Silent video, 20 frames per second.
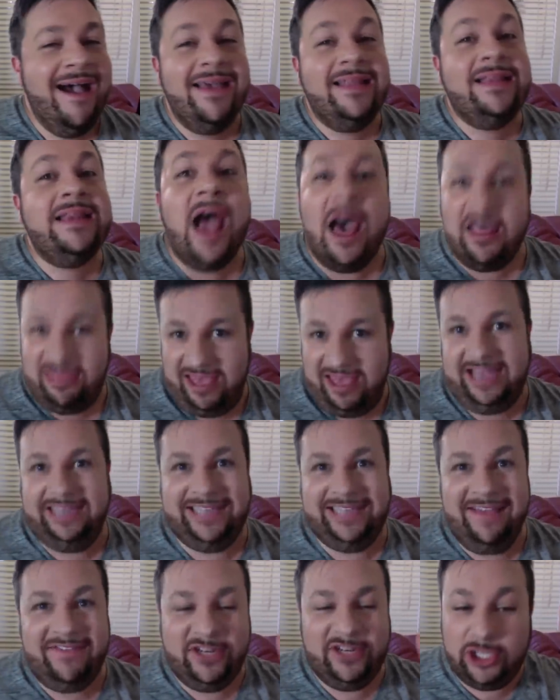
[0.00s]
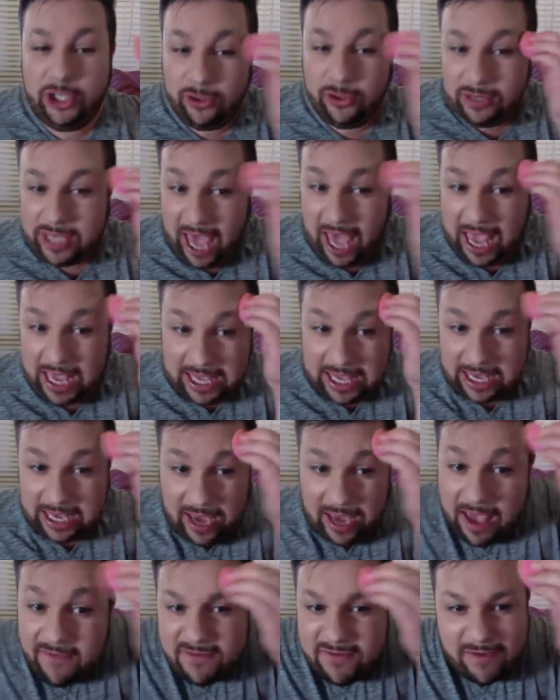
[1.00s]
Nothing is ever too
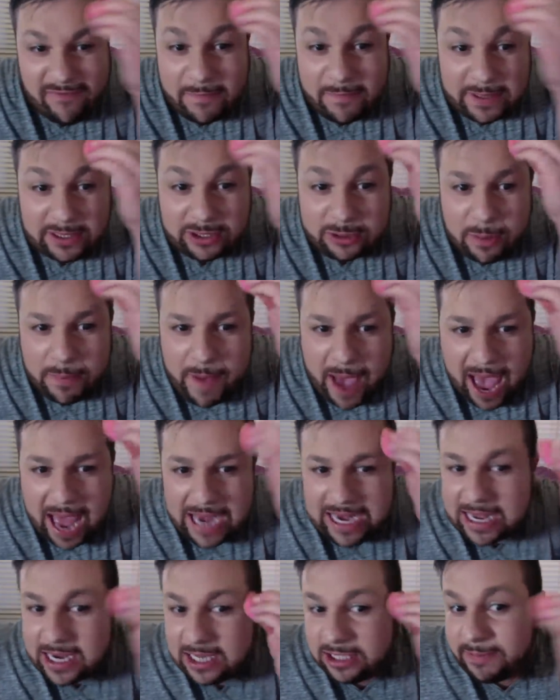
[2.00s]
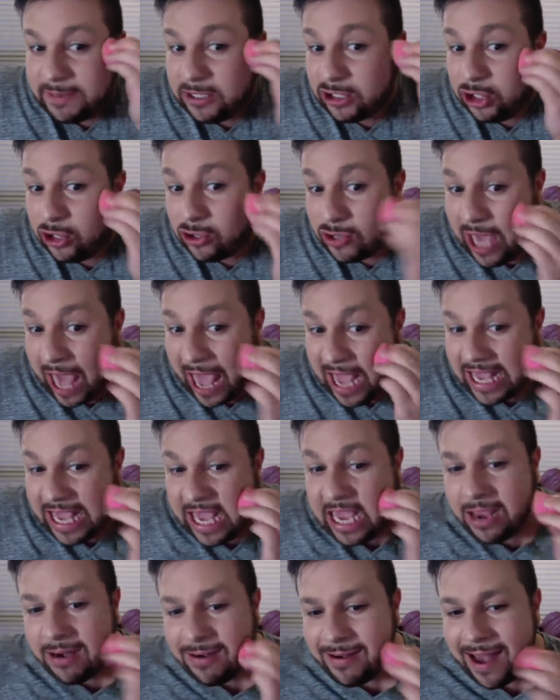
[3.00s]
cakey. Have you ever been to a party and it's been too
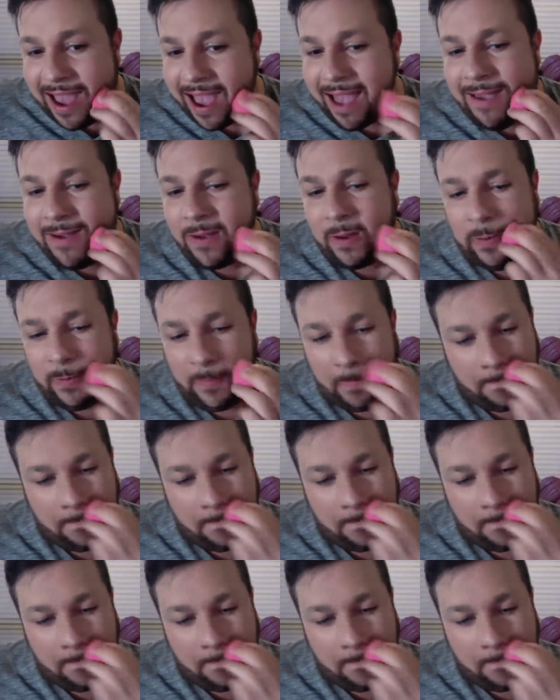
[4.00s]
cakey? No.